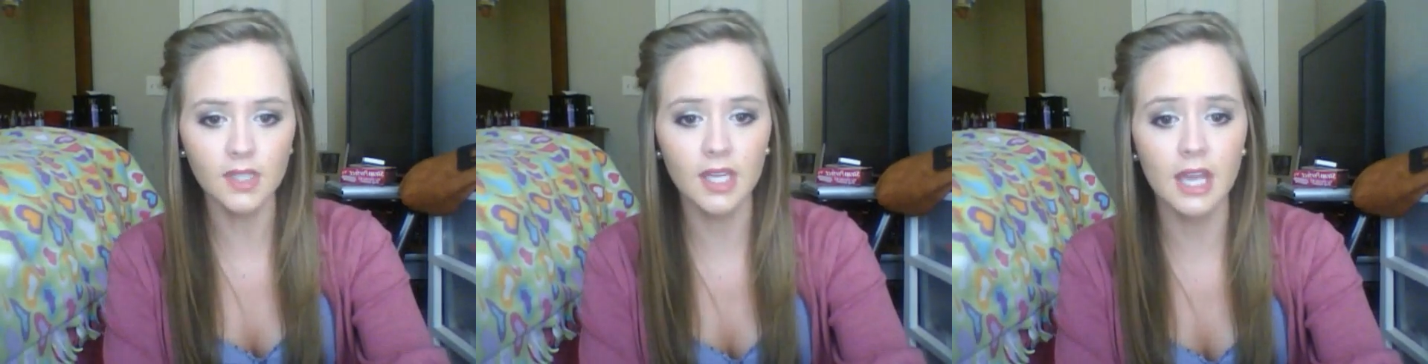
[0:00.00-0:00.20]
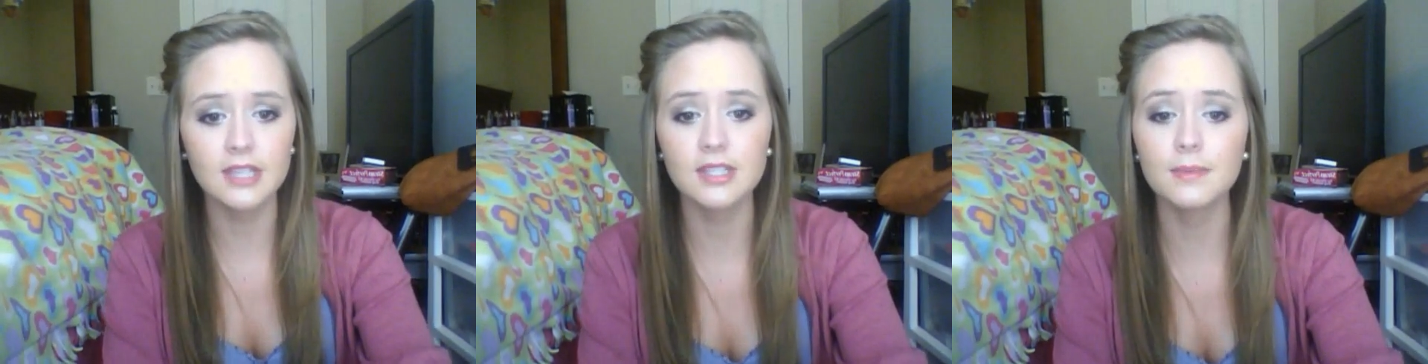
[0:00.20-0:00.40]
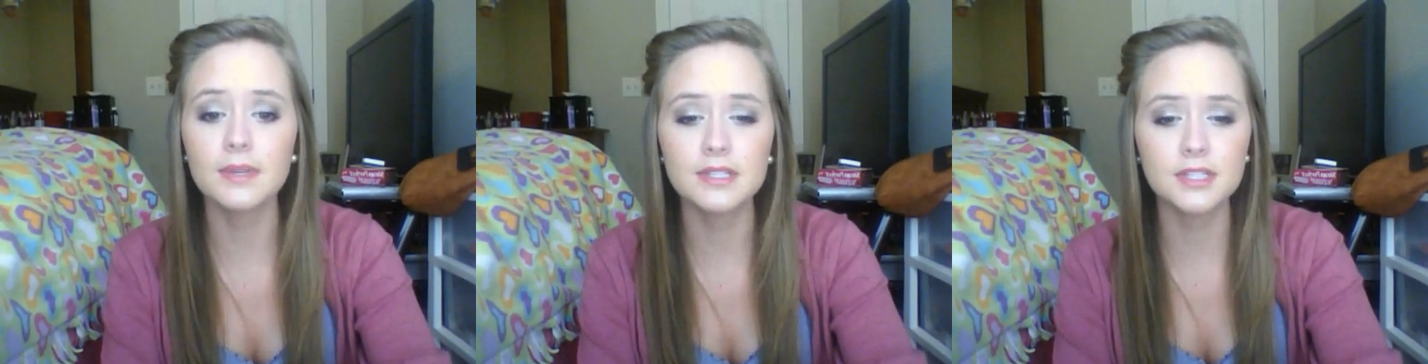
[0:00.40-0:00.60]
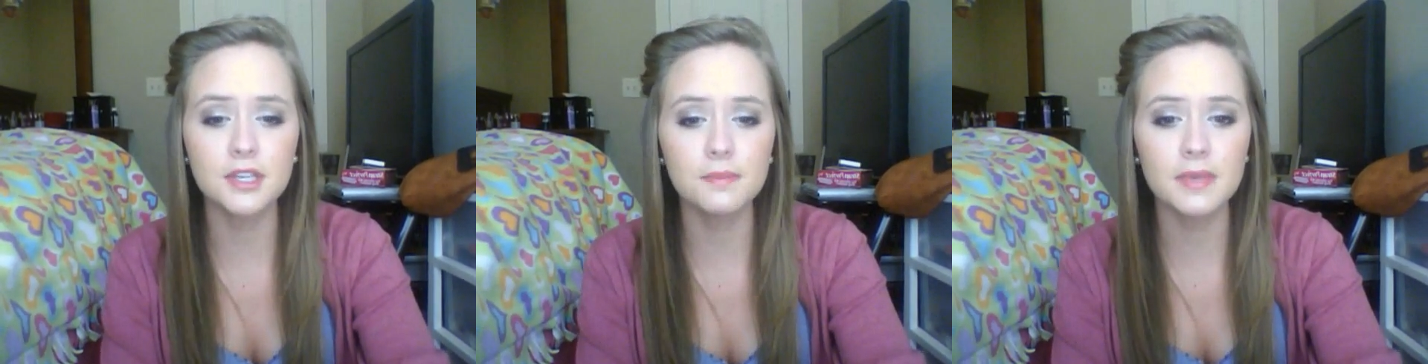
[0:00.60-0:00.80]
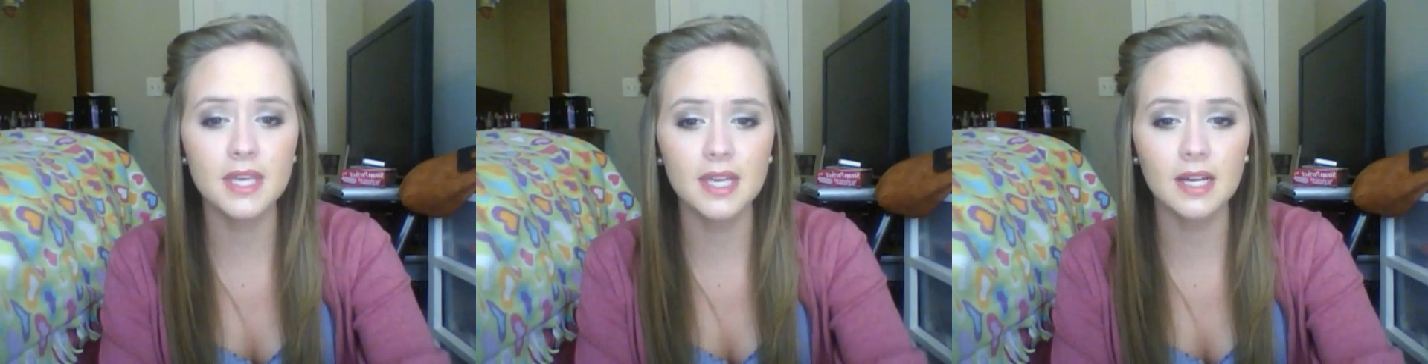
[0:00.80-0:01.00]
Okay, so I'm going to
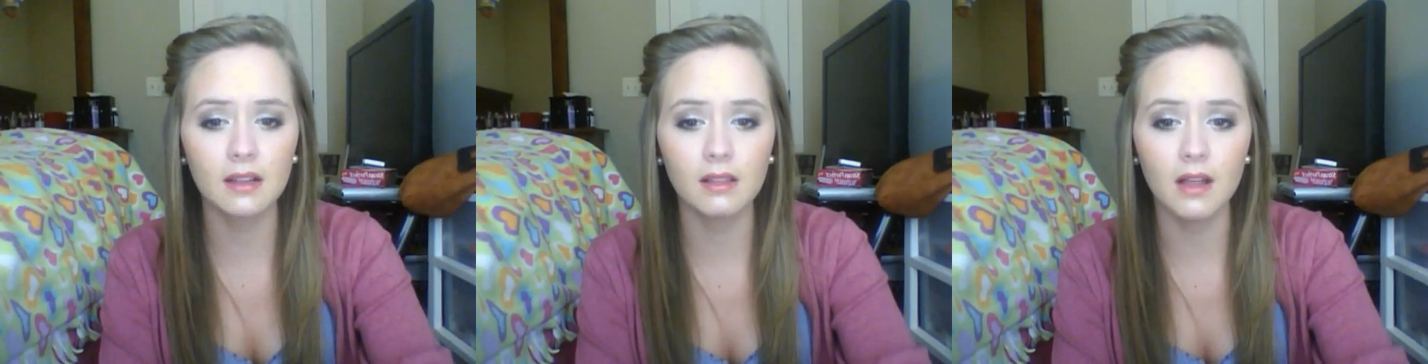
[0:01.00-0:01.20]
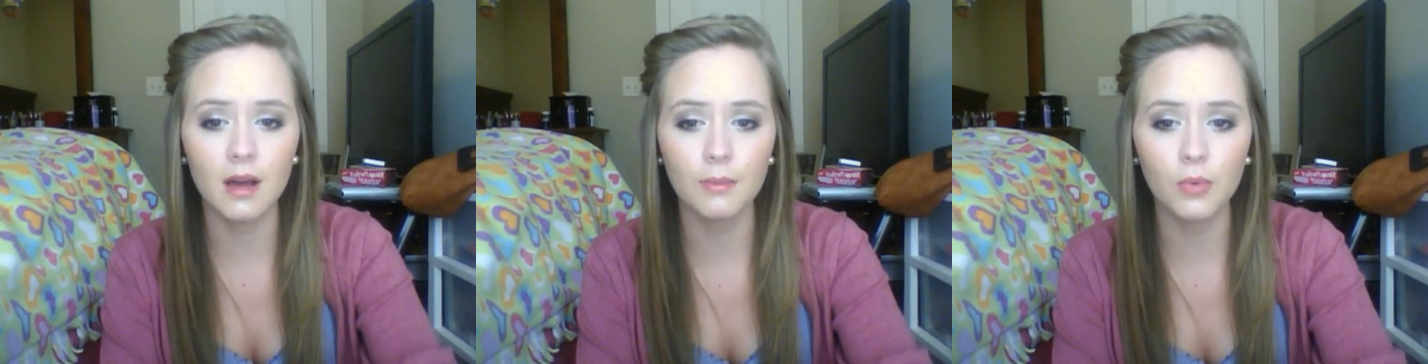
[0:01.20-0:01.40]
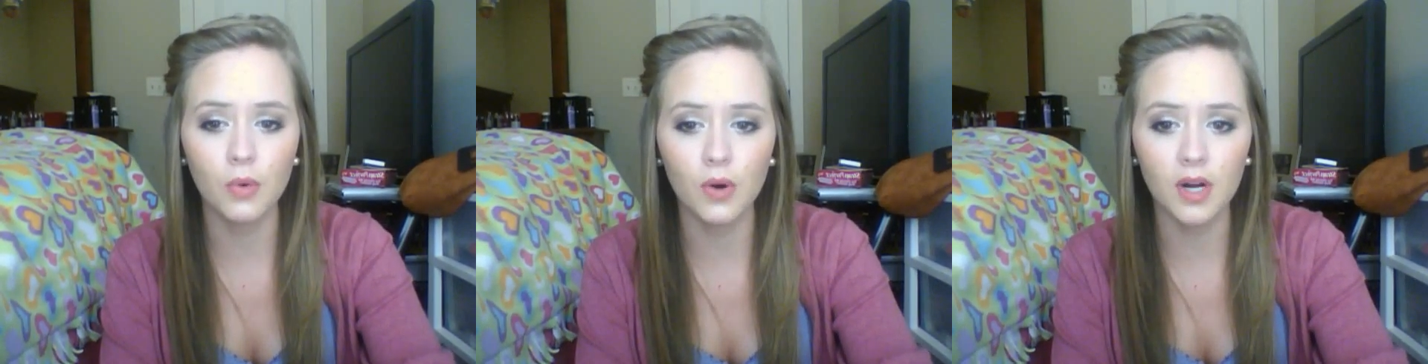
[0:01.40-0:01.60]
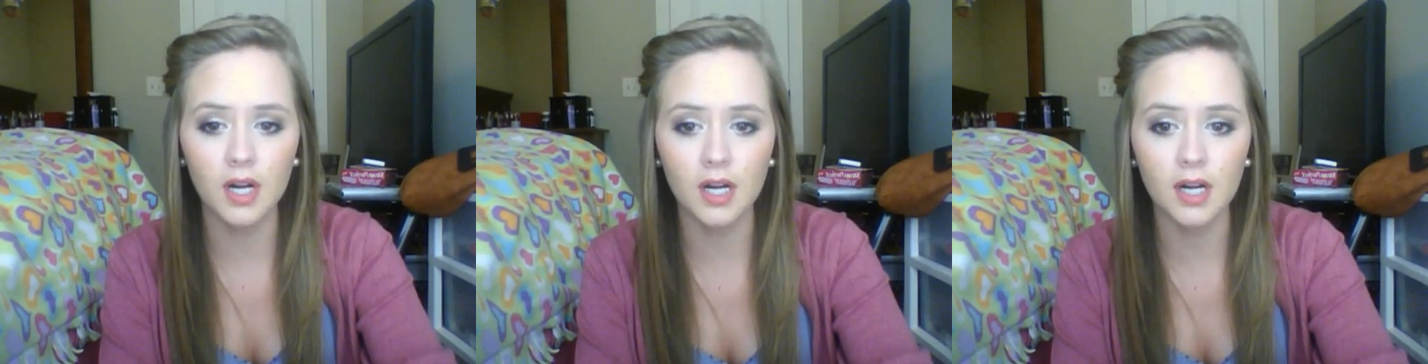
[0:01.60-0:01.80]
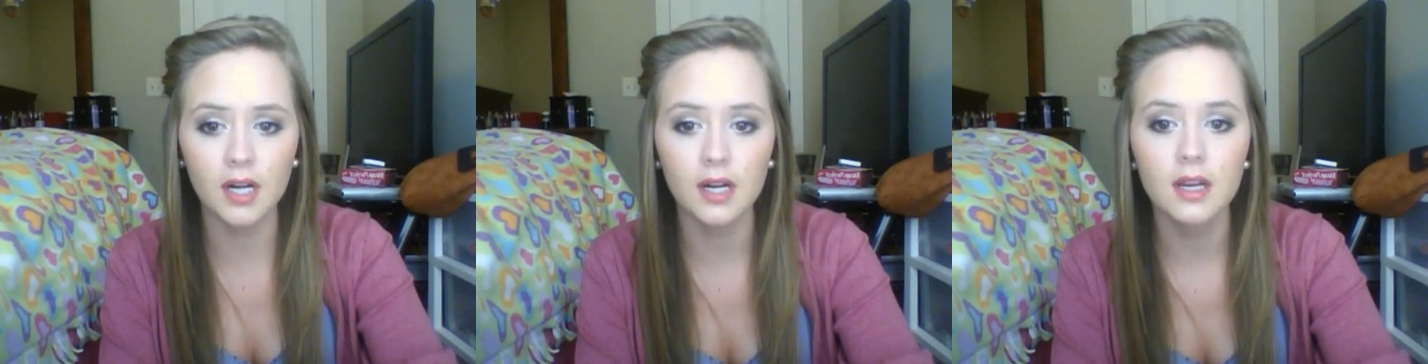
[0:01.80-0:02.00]
zoom in a lot
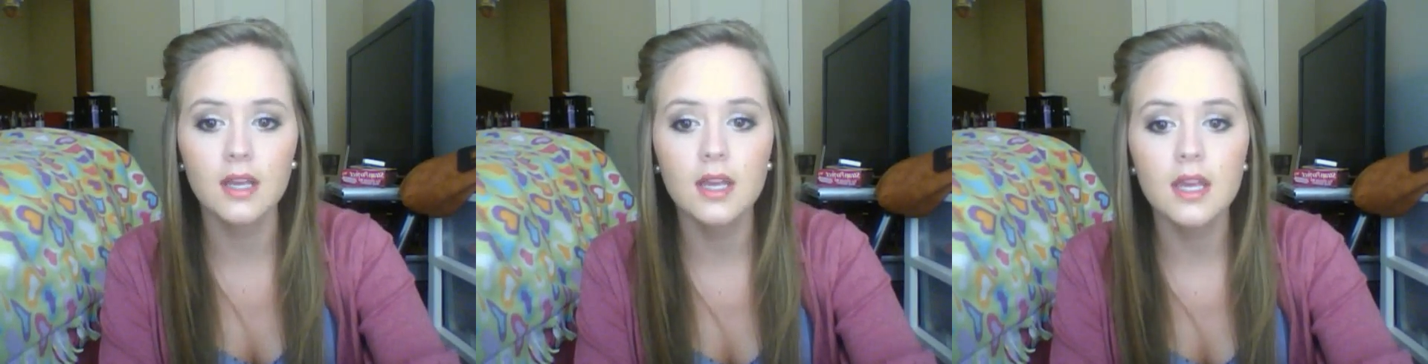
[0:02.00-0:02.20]
more